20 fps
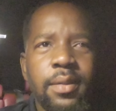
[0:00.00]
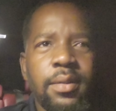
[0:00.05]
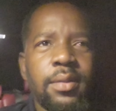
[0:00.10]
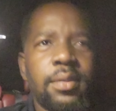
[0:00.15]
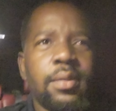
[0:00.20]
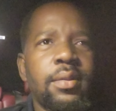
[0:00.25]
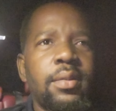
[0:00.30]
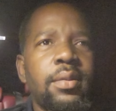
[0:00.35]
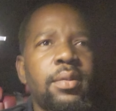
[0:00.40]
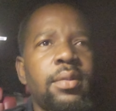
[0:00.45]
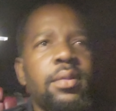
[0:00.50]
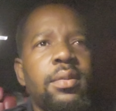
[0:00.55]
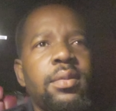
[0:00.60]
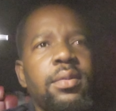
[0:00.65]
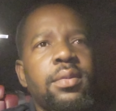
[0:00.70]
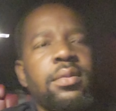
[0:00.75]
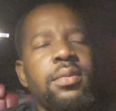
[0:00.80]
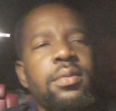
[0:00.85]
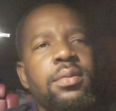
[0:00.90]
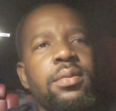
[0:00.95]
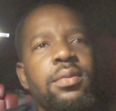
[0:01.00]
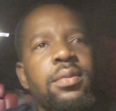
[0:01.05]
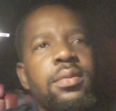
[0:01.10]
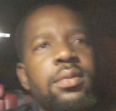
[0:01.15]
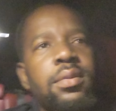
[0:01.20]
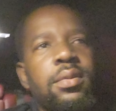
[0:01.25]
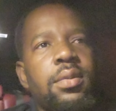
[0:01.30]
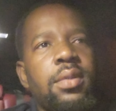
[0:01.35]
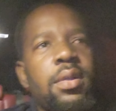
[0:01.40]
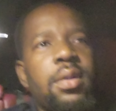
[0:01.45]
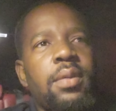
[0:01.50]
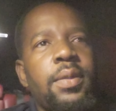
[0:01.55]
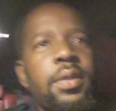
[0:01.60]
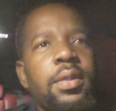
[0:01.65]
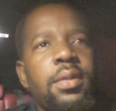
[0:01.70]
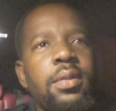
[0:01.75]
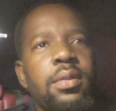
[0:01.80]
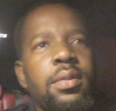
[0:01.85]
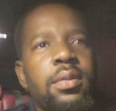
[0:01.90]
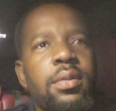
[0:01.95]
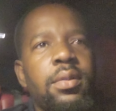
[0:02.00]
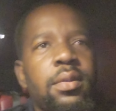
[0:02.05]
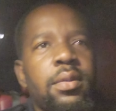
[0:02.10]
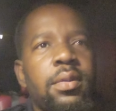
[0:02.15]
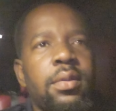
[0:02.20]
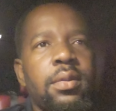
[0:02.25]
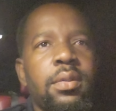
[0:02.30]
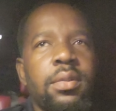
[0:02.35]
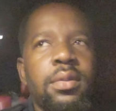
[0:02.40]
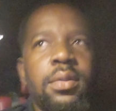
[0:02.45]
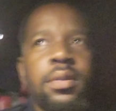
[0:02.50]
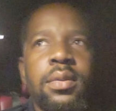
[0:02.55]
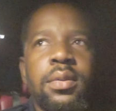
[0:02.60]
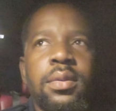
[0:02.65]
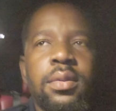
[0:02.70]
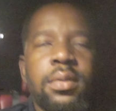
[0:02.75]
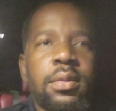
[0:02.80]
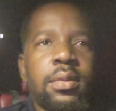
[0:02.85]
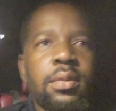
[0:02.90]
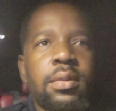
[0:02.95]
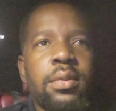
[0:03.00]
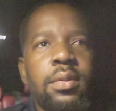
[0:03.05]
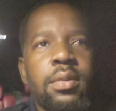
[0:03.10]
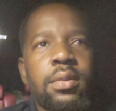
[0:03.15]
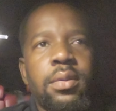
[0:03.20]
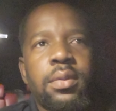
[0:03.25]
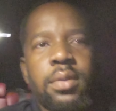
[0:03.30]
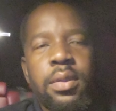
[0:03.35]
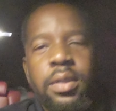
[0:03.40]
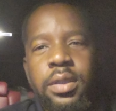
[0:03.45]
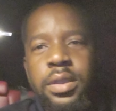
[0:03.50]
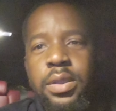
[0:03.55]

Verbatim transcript: You know what I mean?